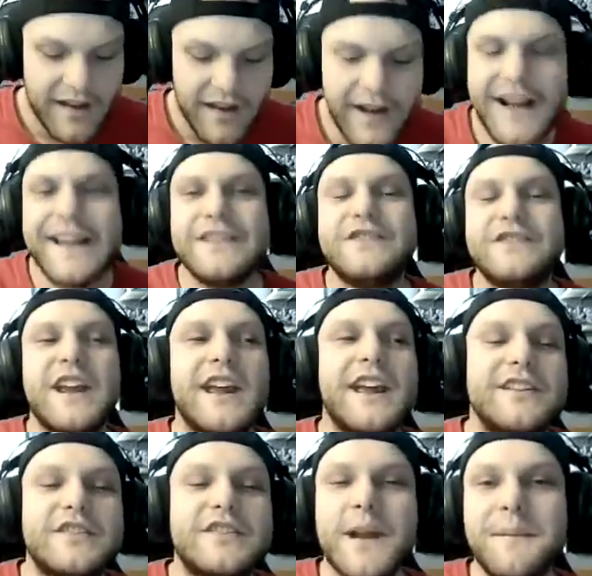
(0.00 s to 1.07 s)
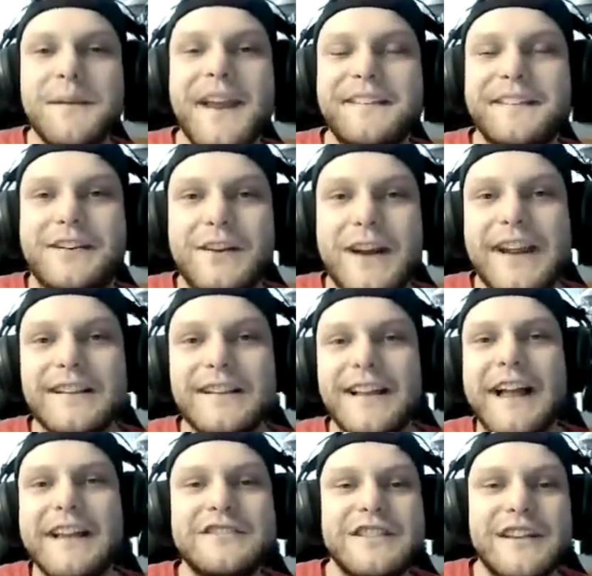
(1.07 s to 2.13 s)
And Jemmy has a great
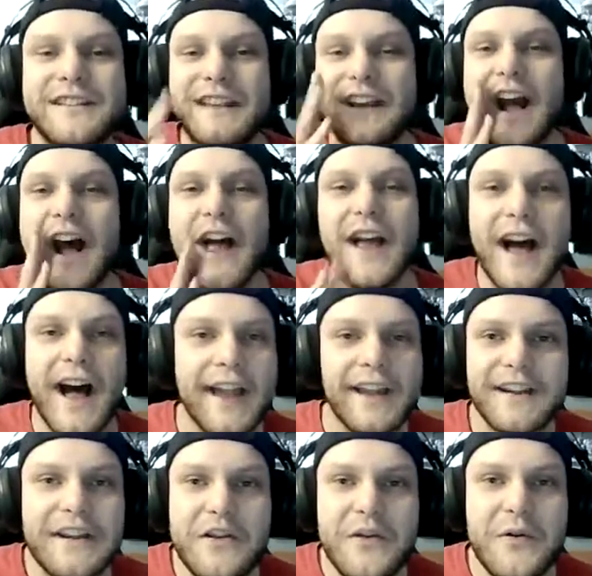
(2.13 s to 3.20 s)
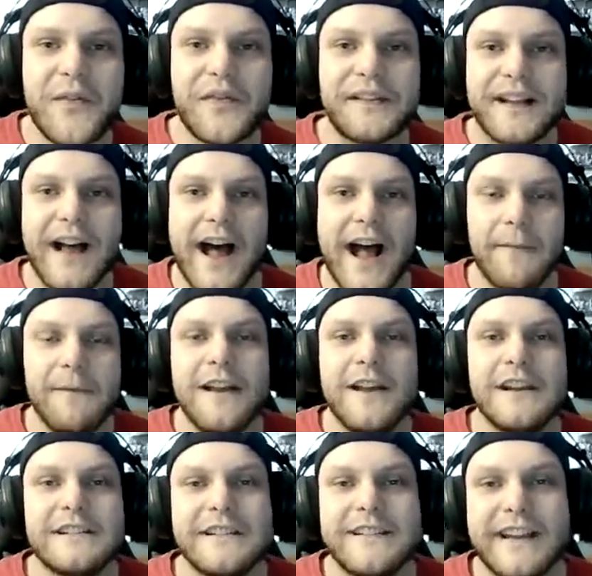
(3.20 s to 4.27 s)
line. She's like, I canoe all the time.
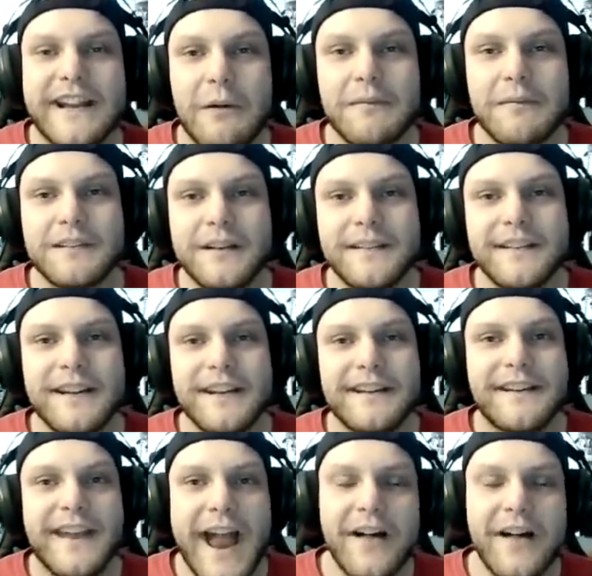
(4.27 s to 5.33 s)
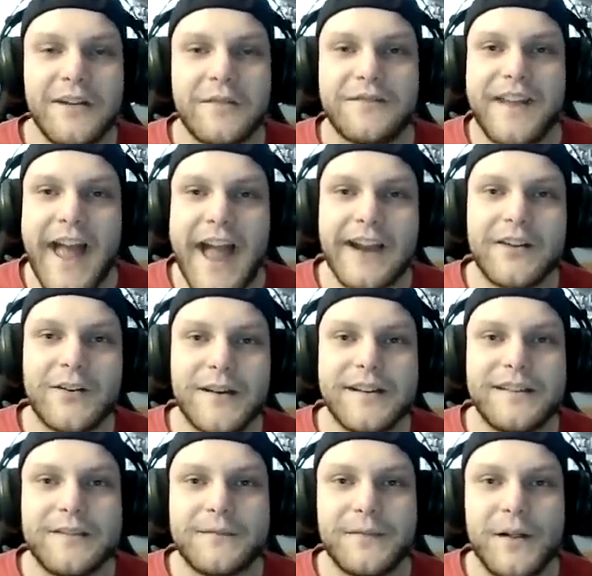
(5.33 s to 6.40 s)
She's like, however, there's like a gallon of
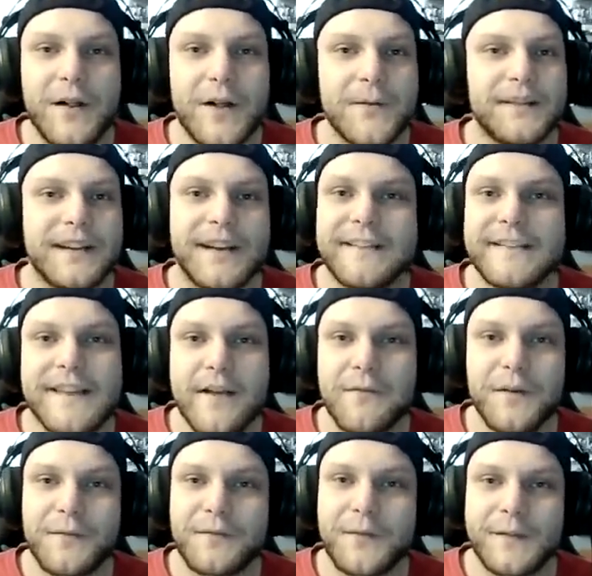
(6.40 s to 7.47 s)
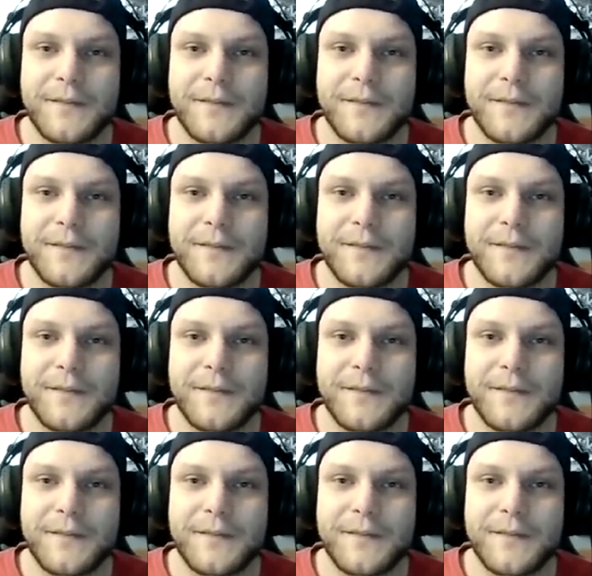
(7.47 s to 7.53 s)
daiquiris involved and it's never for